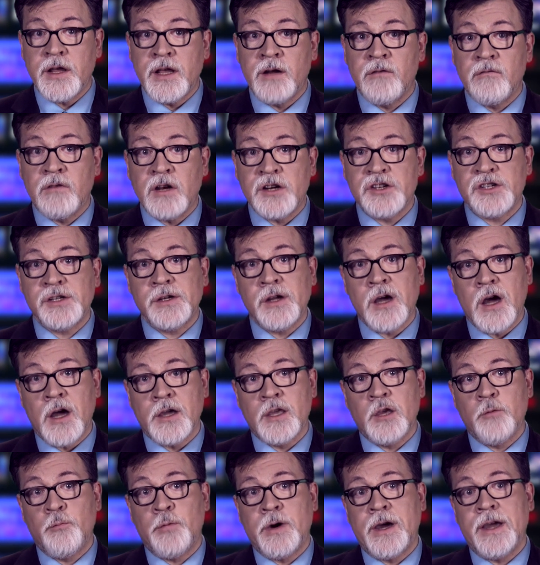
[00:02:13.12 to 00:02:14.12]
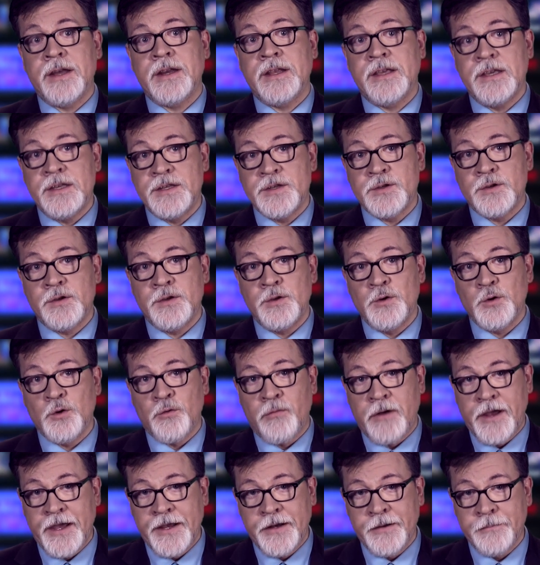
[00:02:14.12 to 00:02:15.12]
in Russian-occupied eastern
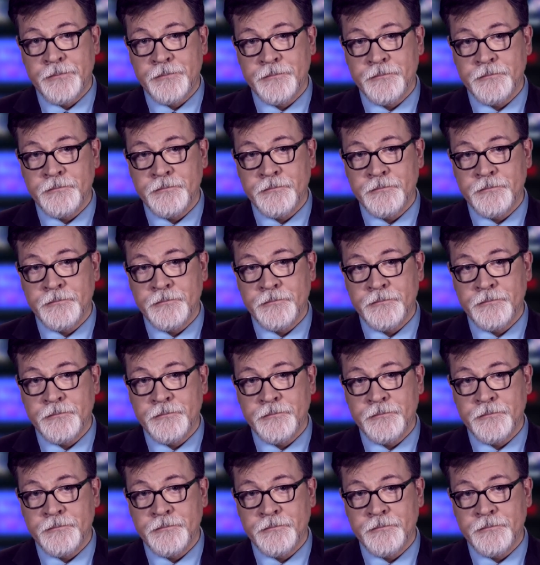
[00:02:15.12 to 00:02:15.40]
Ukraine.